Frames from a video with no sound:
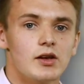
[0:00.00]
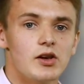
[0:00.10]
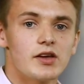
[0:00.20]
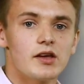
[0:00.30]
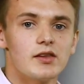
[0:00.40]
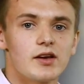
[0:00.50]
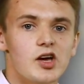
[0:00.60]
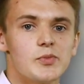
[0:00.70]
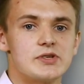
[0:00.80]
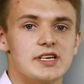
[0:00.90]
Looking at the
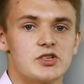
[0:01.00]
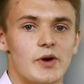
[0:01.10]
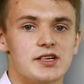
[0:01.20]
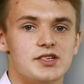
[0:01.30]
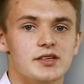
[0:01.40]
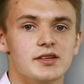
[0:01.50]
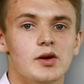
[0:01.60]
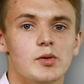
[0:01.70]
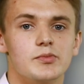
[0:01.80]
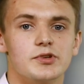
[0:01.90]
global situation,
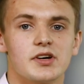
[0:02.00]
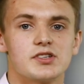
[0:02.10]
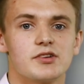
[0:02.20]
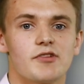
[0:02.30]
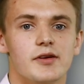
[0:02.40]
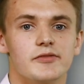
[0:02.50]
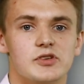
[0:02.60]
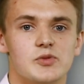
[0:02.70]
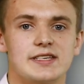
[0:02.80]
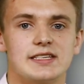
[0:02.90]
production growth
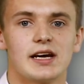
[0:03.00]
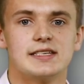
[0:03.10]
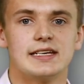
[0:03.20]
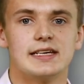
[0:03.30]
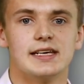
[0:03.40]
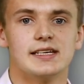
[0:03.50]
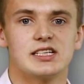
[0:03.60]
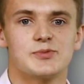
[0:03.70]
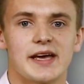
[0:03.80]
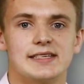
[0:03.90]
for 2019 is
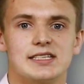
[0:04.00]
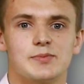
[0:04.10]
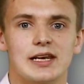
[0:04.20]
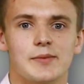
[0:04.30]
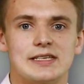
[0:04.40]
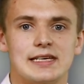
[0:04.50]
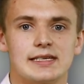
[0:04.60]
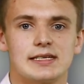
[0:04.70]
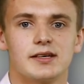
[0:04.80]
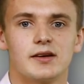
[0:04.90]
expected to be
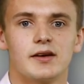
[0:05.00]
limited.